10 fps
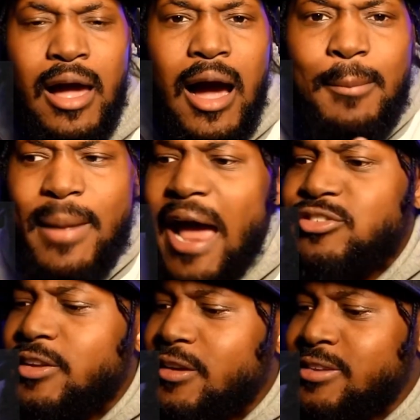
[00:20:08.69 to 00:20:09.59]

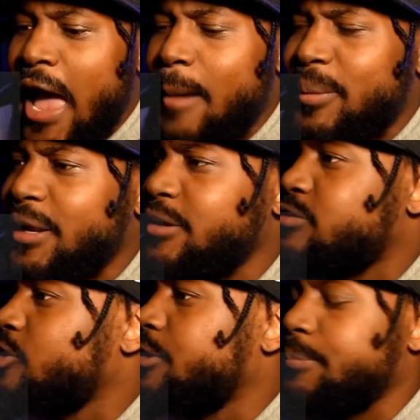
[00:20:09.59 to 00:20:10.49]
Imagine this happening
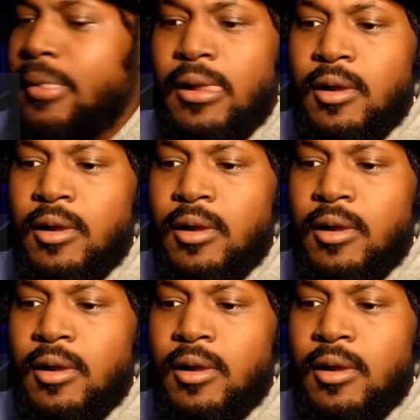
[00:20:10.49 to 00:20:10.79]
to